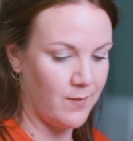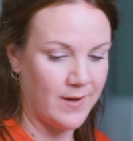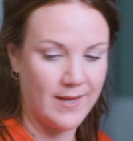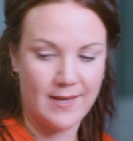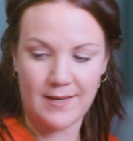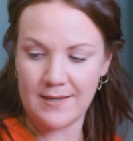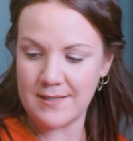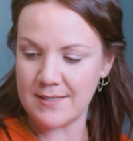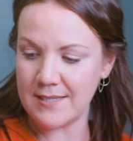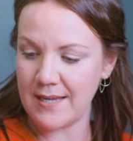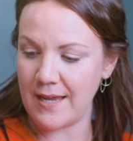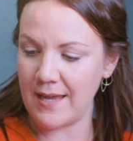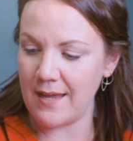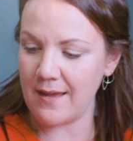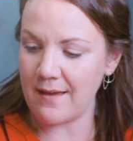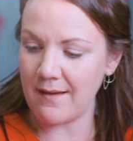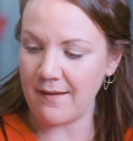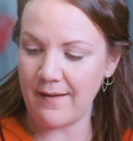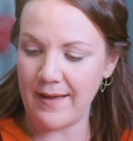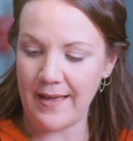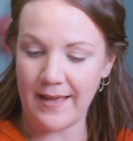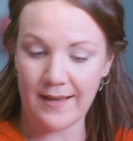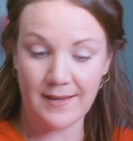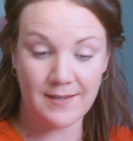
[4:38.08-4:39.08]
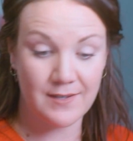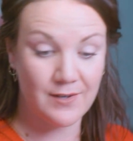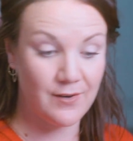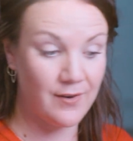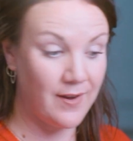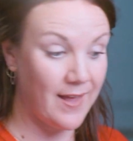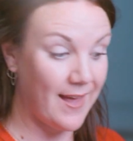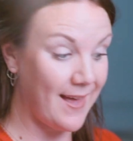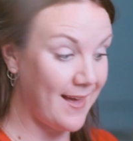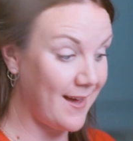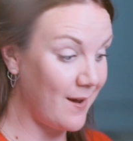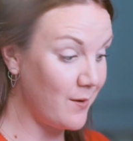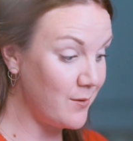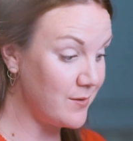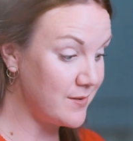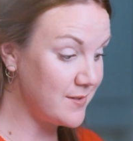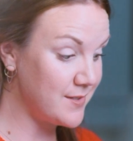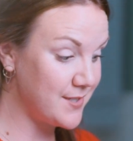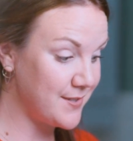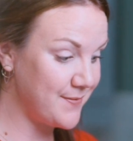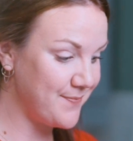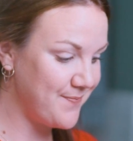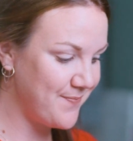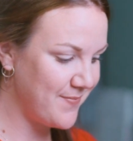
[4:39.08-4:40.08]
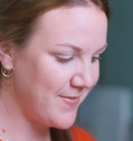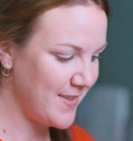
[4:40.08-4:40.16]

we can take our eggnog out